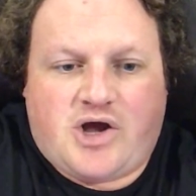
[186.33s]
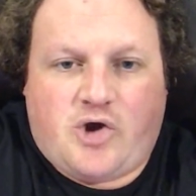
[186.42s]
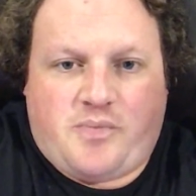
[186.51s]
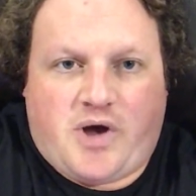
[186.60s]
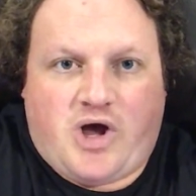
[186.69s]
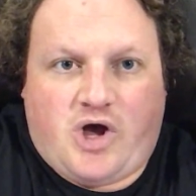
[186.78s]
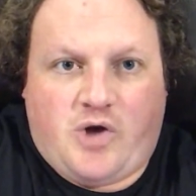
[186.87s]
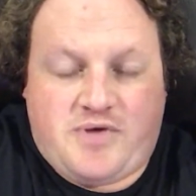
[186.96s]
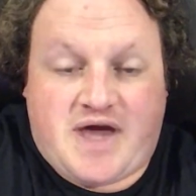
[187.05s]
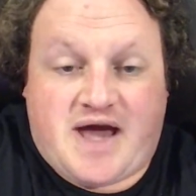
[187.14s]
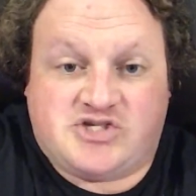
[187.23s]

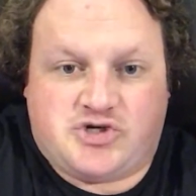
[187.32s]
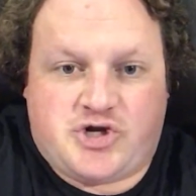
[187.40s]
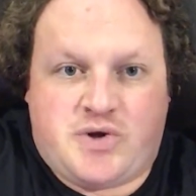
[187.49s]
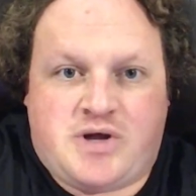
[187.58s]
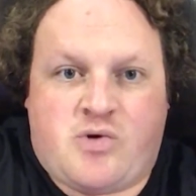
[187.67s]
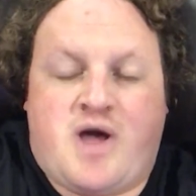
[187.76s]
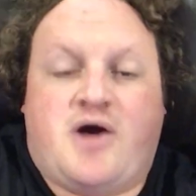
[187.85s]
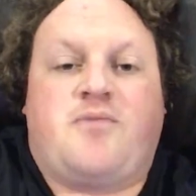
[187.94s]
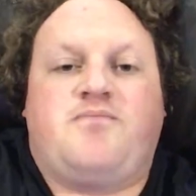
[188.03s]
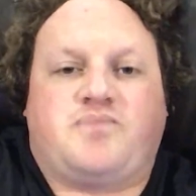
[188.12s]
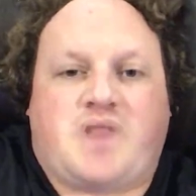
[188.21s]
Hope you guys are doing
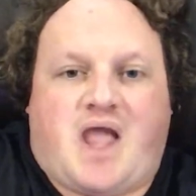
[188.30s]
well.